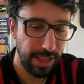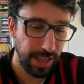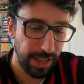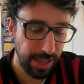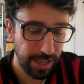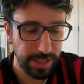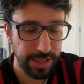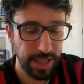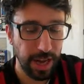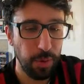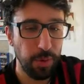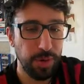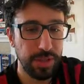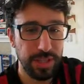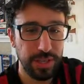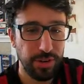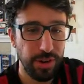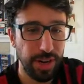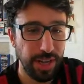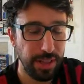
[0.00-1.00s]
That was a
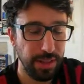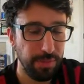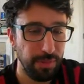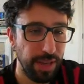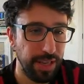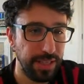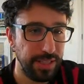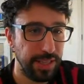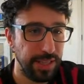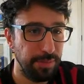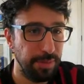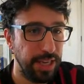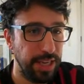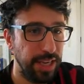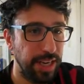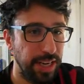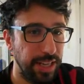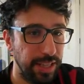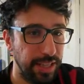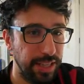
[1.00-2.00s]
great AC
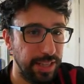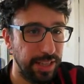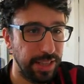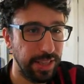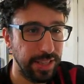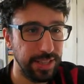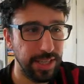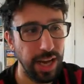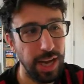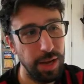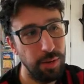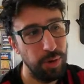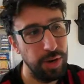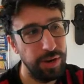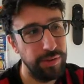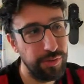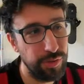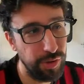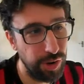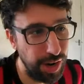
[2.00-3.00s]
Milan. The time
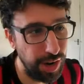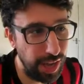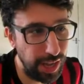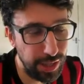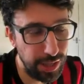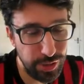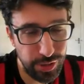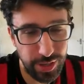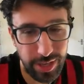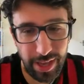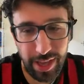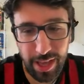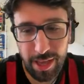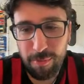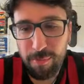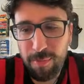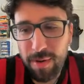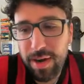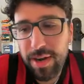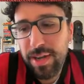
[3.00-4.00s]
when Ronaldo came,
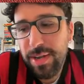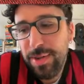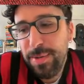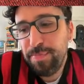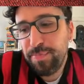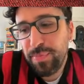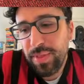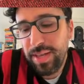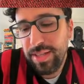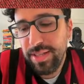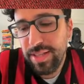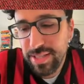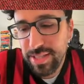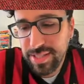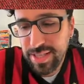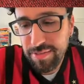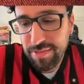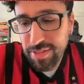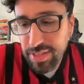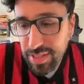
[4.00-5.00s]
the
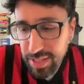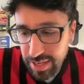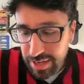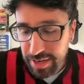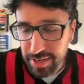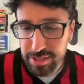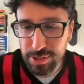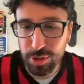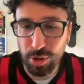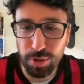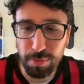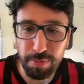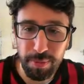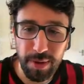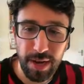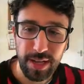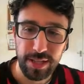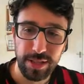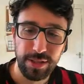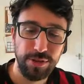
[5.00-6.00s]
17 years old
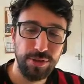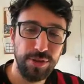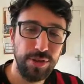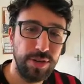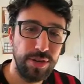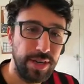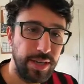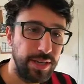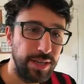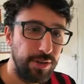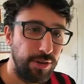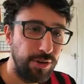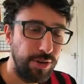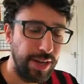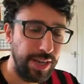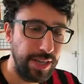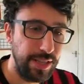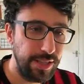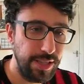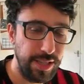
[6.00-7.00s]
Pato,
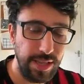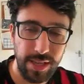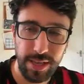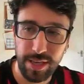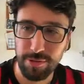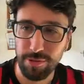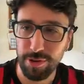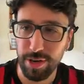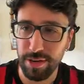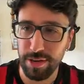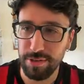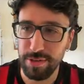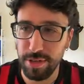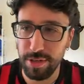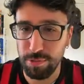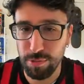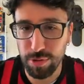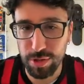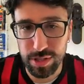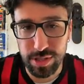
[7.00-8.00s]
18, whatever he
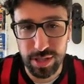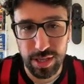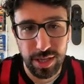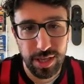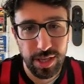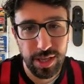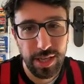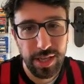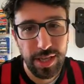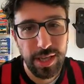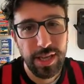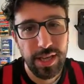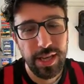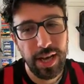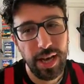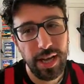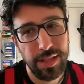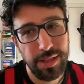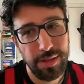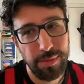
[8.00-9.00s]
was
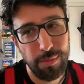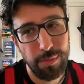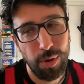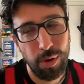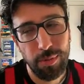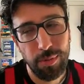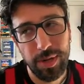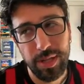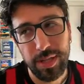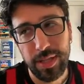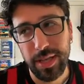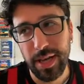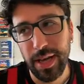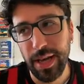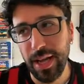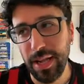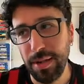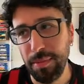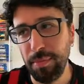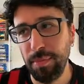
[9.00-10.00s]
at the moment,
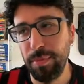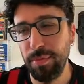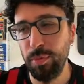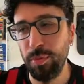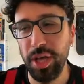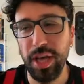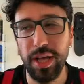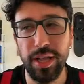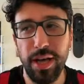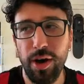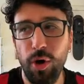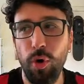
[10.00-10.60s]
and we had